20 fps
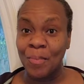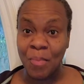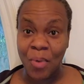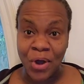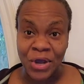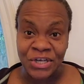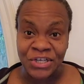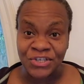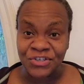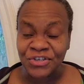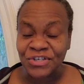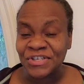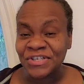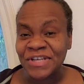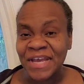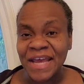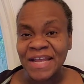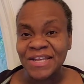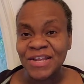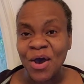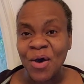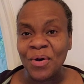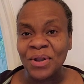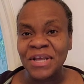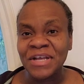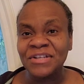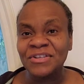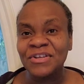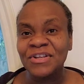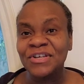moisture to get down
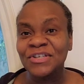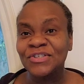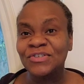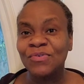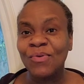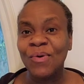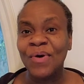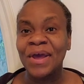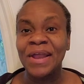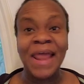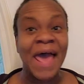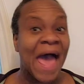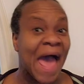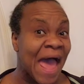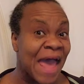into the soil